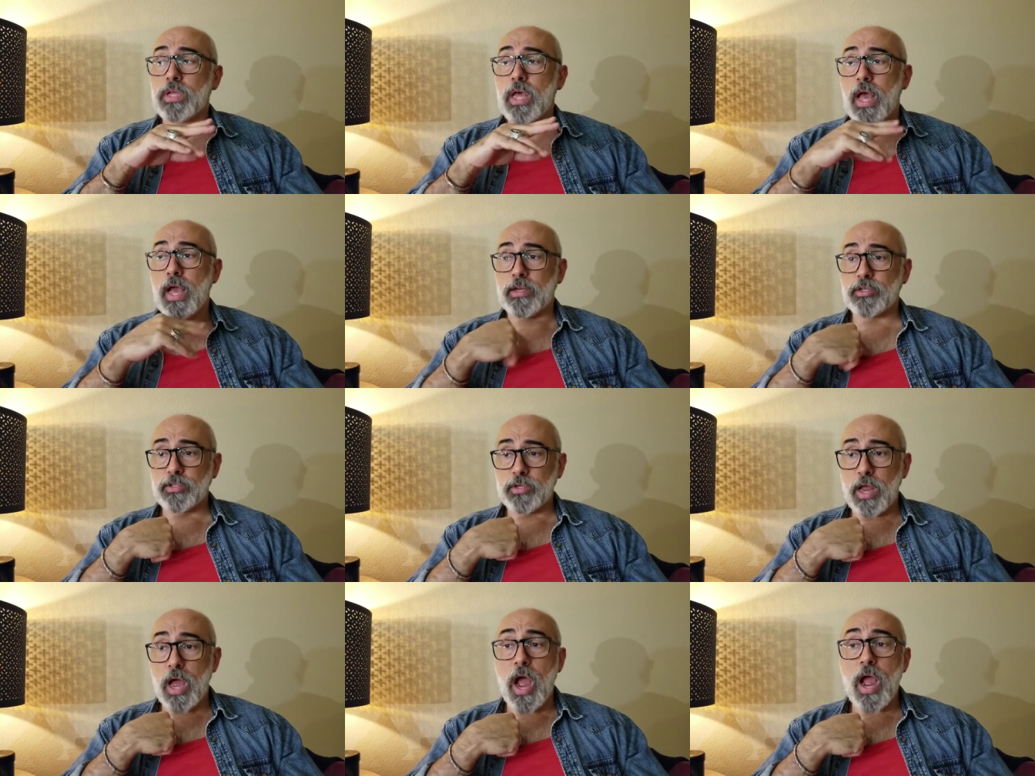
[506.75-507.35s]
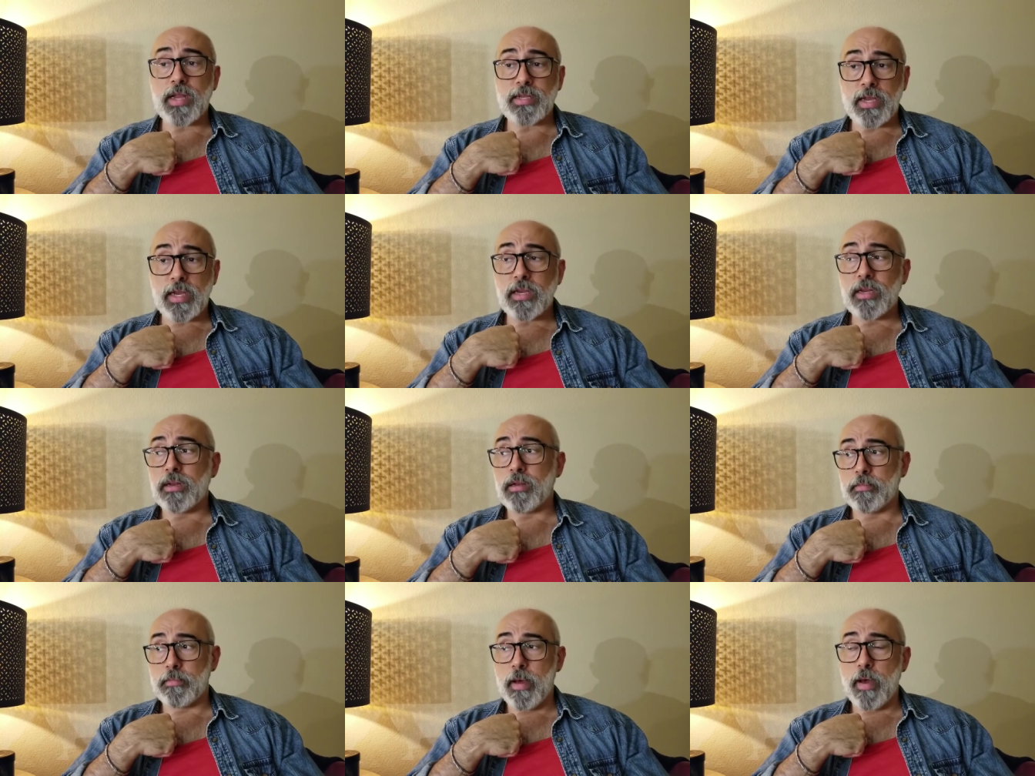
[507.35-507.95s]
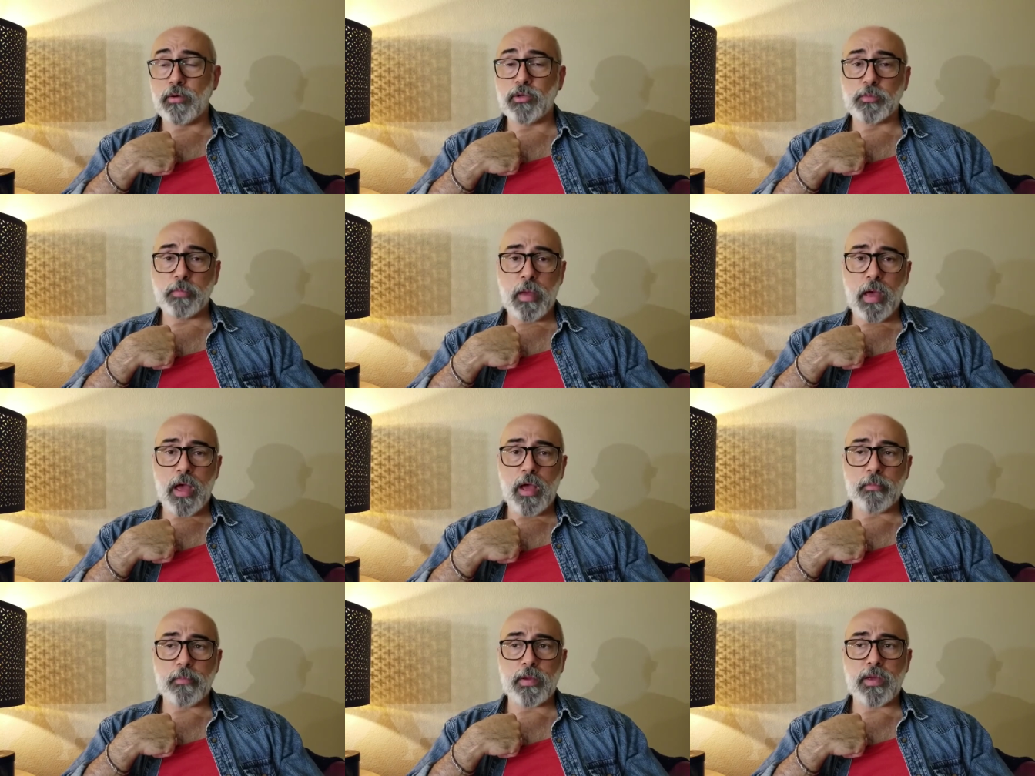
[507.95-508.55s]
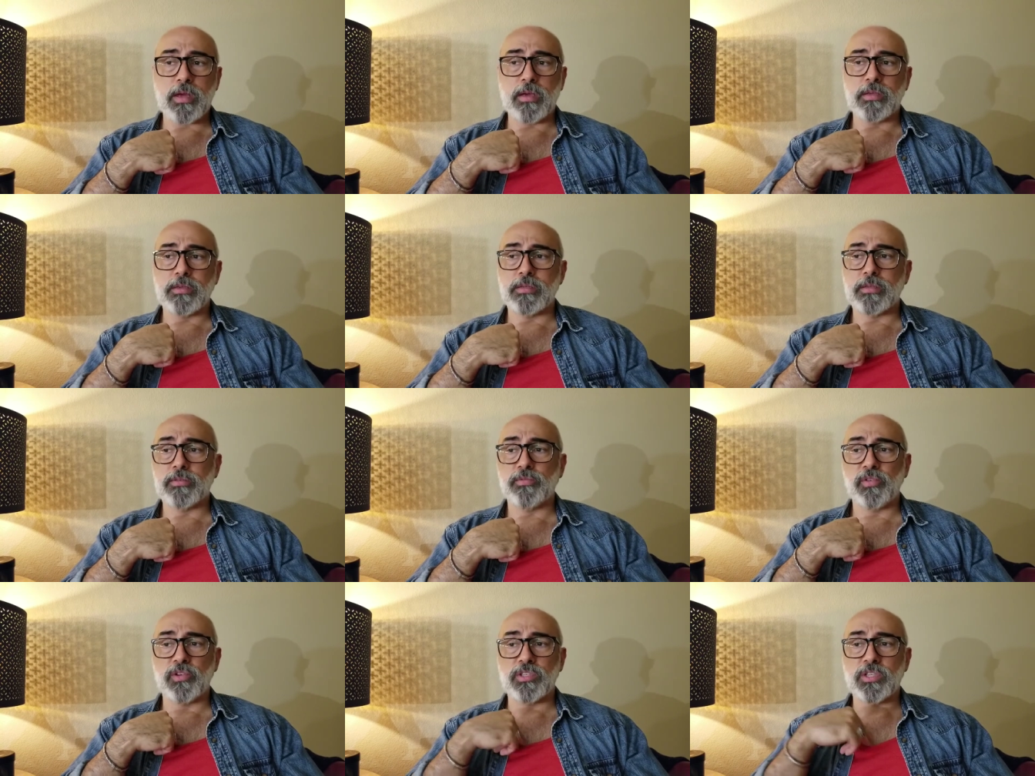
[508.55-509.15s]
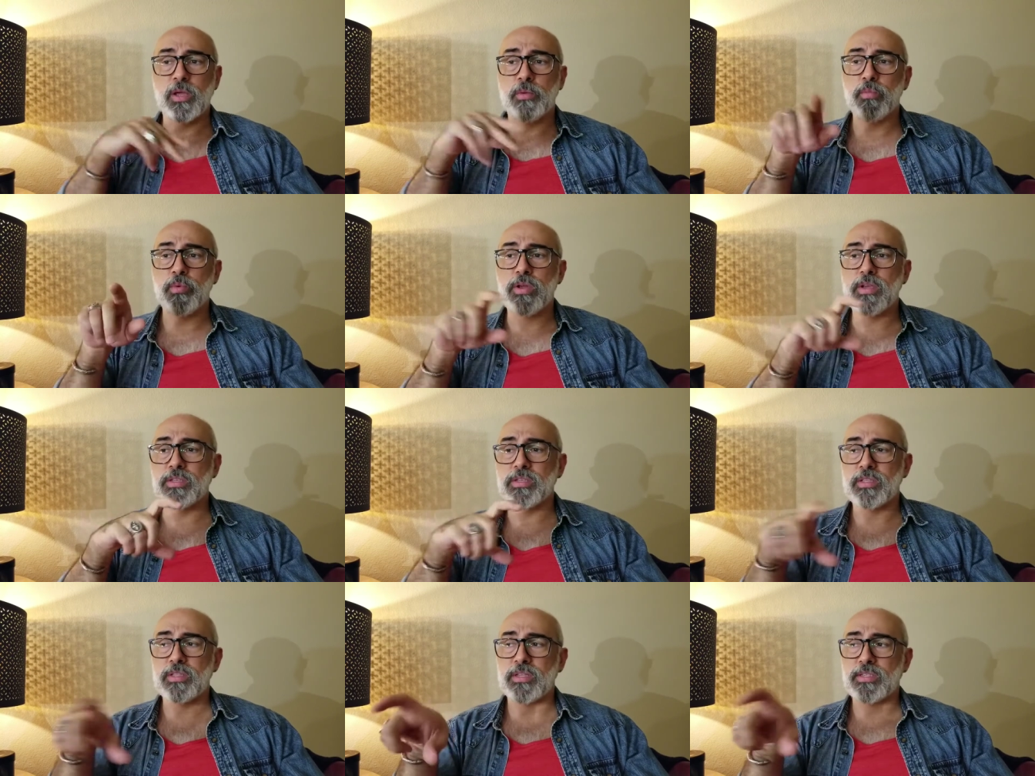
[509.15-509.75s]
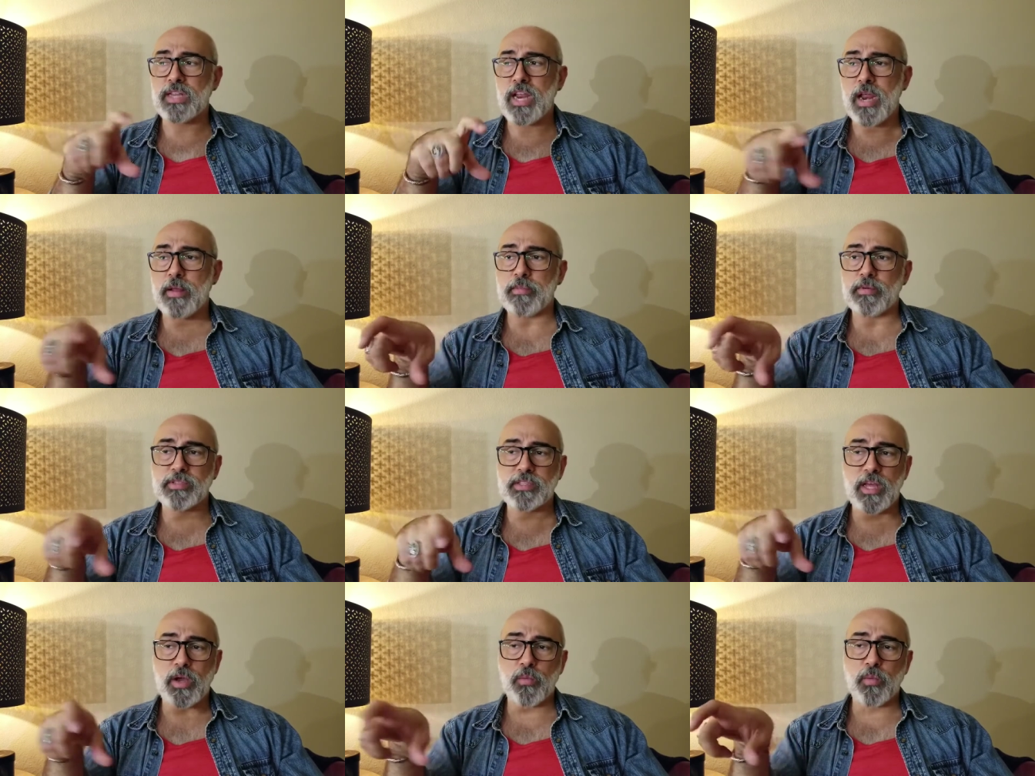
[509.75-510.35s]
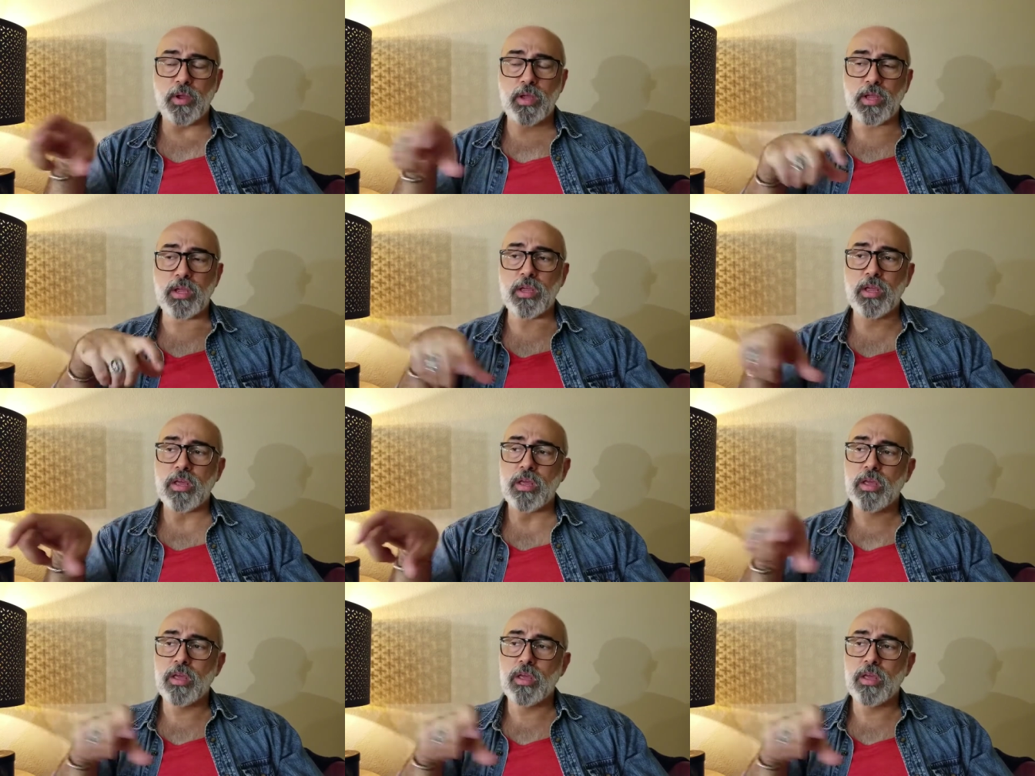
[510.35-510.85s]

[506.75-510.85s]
I needed a mouse pad because for some reason the tables that we